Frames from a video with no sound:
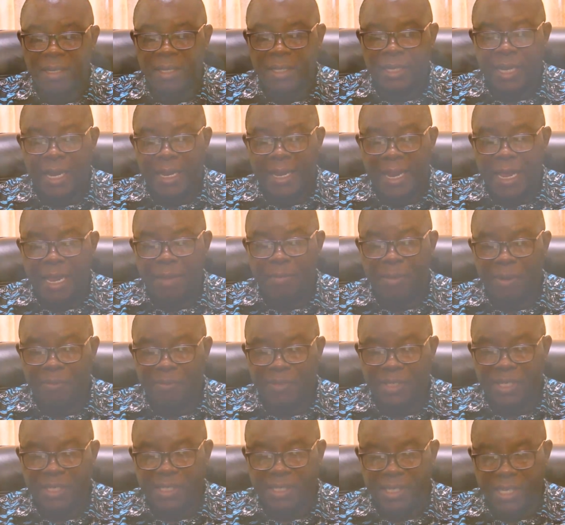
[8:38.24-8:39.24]
In the name
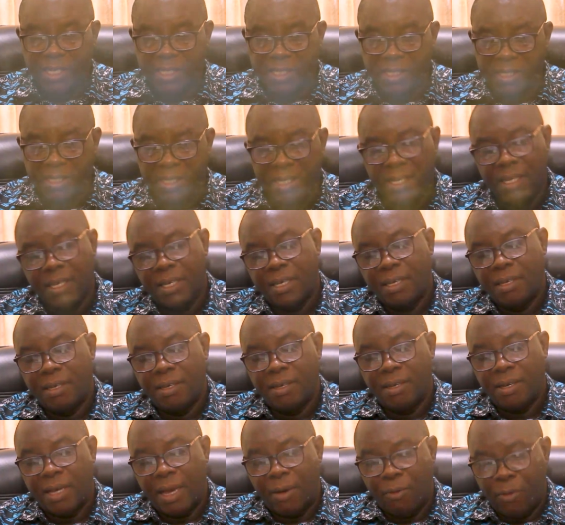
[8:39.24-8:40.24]
of Jesus.
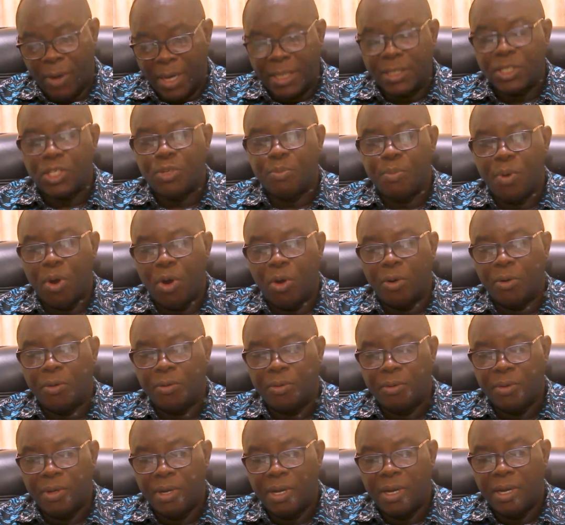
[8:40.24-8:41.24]
Once more,
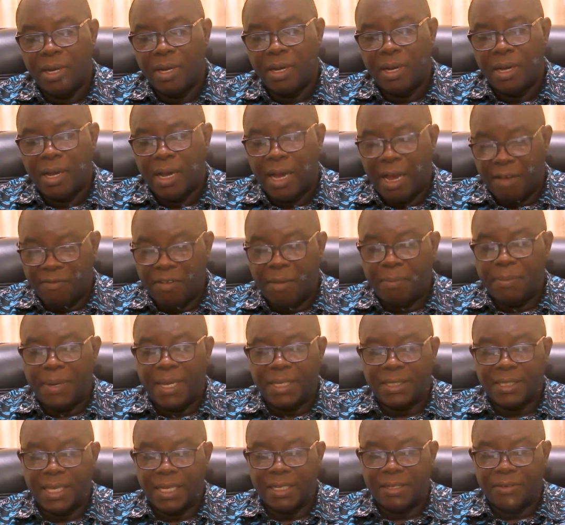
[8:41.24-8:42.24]
have a
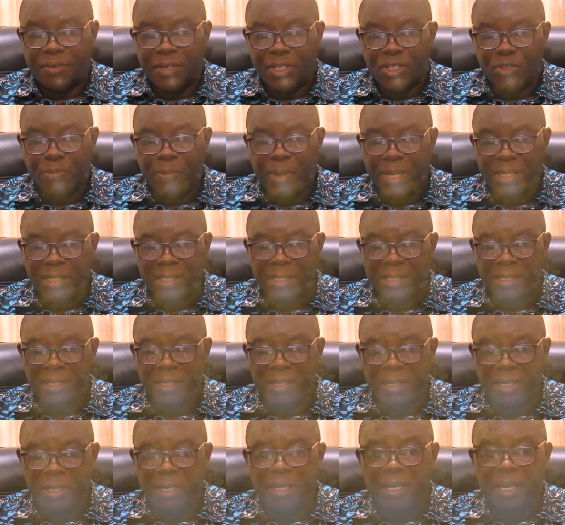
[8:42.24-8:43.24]
blessed Christmas
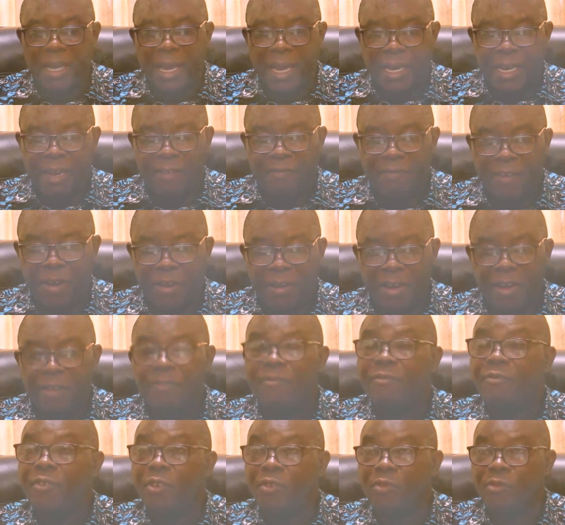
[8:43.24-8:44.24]
and a
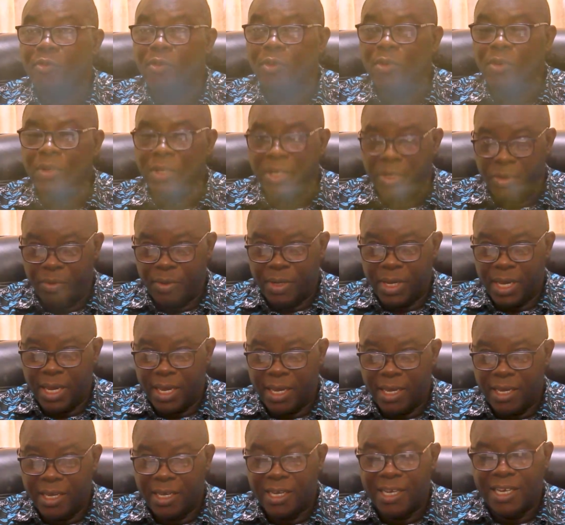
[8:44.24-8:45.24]
very fruitful New
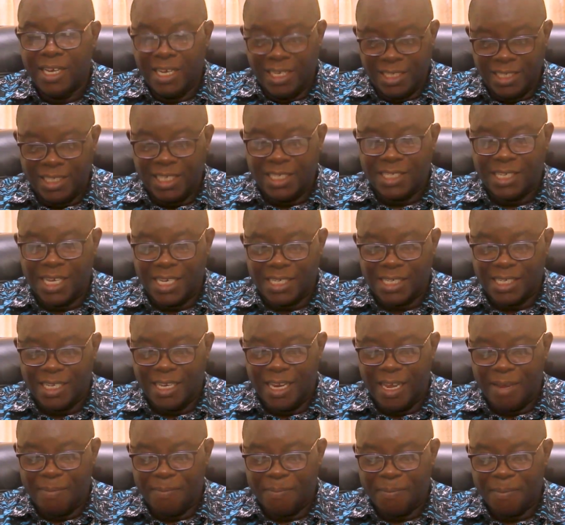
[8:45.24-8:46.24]
Year. In
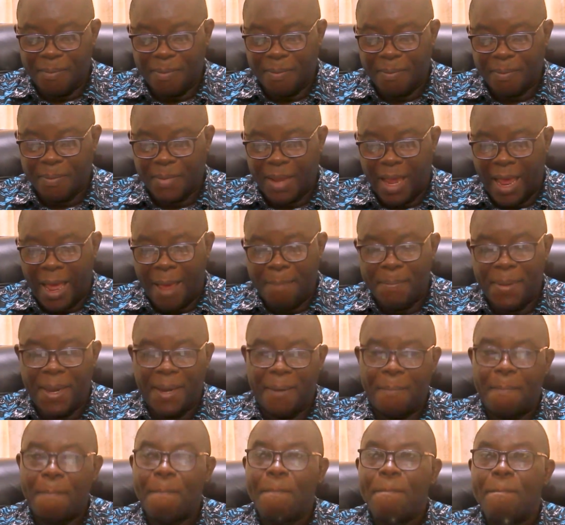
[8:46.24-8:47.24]
Jesus' name,
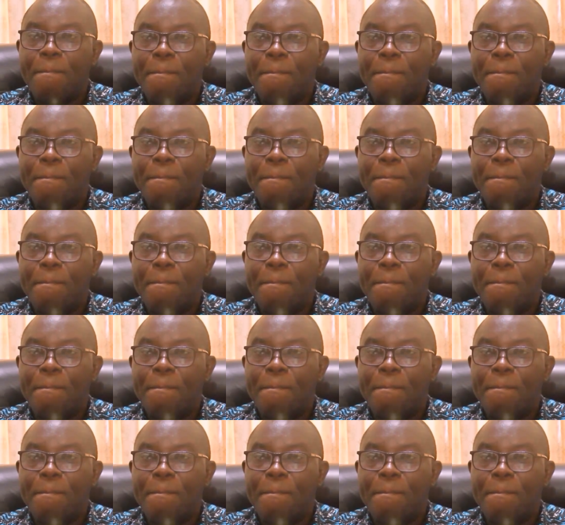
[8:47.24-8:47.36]
Amen.